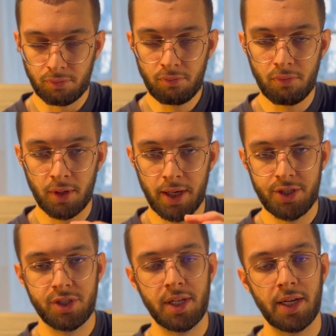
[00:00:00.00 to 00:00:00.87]
And just
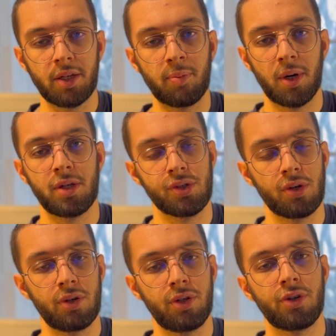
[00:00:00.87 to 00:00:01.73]
like a puzzle,
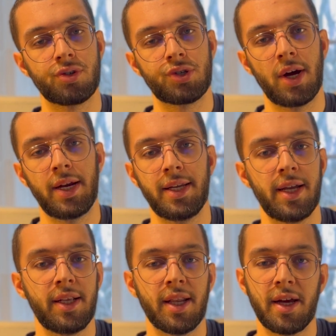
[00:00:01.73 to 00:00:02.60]
you're trying
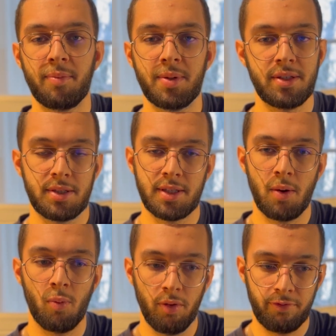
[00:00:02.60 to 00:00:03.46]
99 pieces that won't
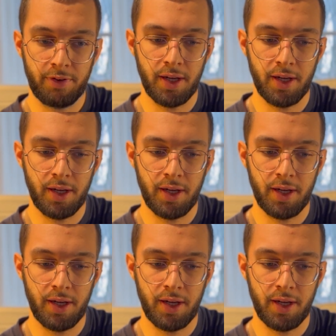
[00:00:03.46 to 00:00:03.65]
fit.